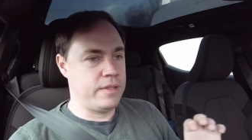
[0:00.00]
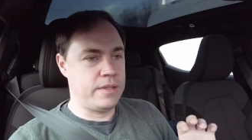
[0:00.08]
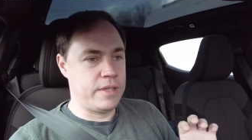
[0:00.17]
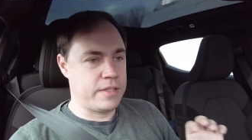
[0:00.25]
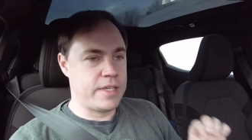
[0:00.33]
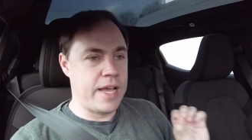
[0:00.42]

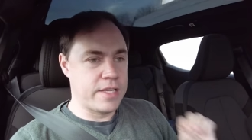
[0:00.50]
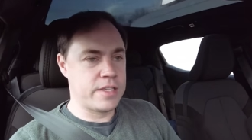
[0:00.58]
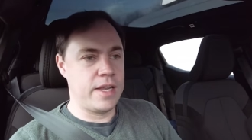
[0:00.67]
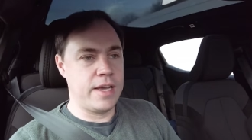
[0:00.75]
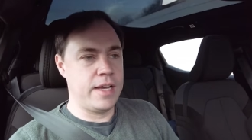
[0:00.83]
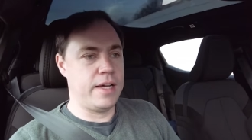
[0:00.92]
The
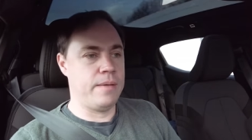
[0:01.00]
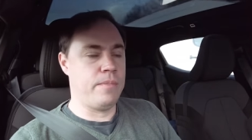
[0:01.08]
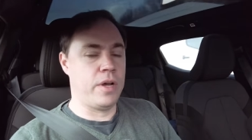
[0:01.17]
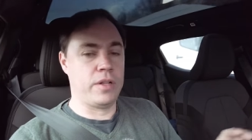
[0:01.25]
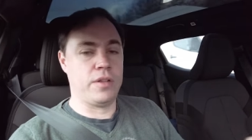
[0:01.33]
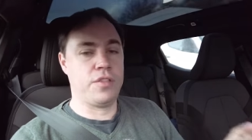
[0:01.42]
Tesla
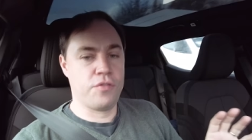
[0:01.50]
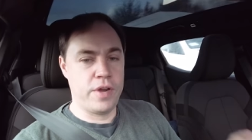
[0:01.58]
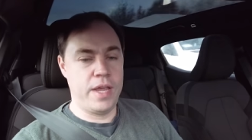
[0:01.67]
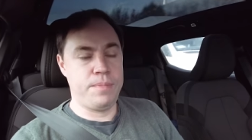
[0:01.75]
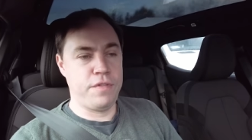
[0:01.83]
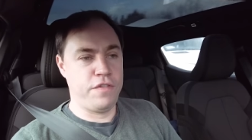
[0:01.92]
Model
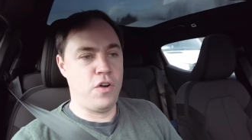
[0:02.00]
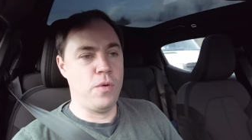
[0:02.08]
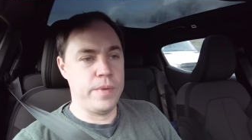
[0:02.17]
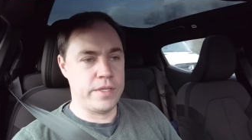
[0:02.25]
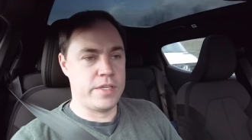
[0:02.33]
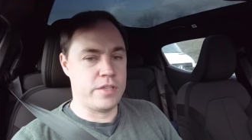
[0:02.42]
three
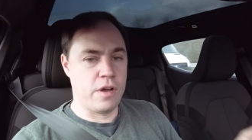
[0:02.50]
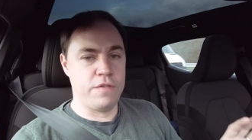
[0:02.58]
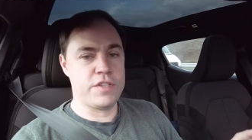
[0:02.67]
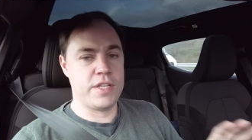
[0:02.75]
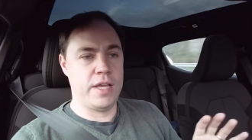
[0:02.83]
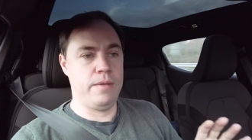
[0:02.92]
performance is
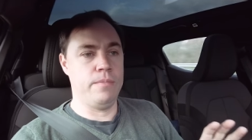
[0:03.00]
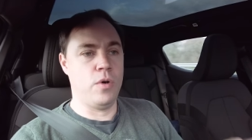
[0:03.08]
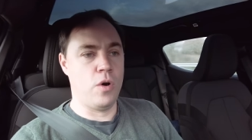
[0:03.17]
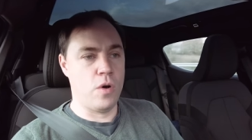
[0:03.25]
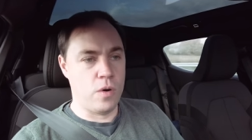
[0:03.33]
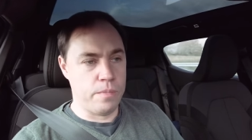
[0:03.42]
obviously
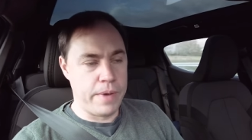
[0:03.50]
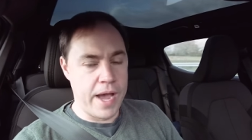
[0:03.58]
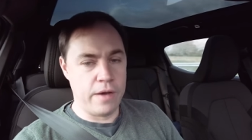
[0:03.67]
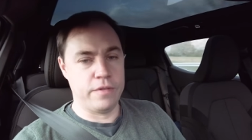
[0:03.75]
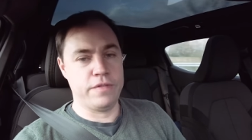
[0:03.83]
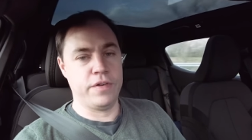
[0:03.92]
more
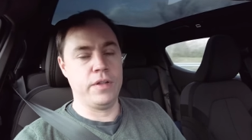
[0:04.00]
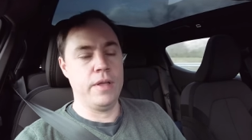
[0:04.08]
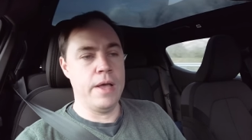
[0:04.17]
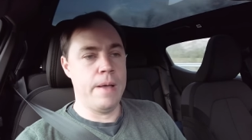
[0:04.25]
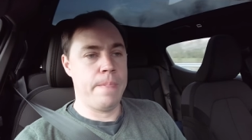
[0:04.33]
powerful.